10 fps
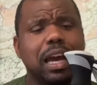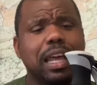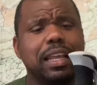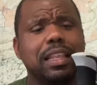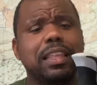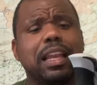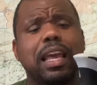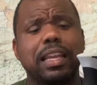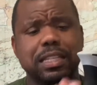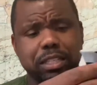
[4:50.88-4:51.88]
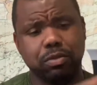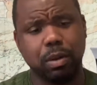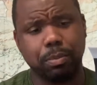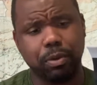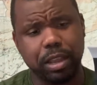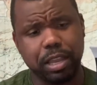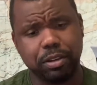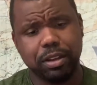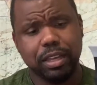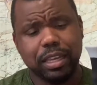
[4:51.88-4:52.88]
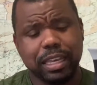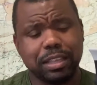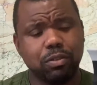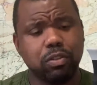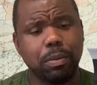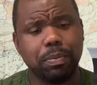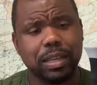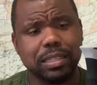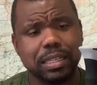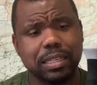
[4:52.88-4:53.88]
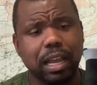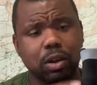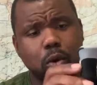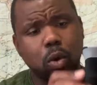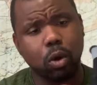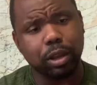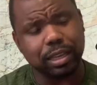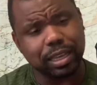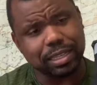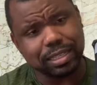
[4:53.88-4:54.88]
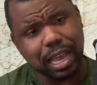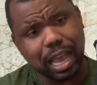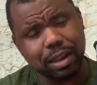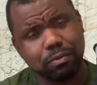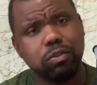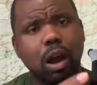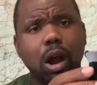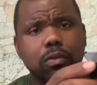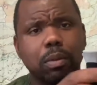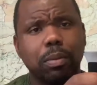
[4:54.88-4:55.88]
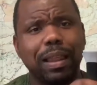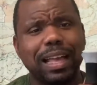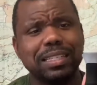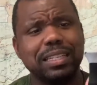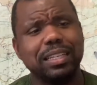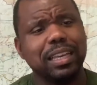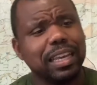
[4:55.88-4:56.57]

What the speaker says: Another thing I like is this grip right here. The grip is not cork, it's not hard rubber plastic.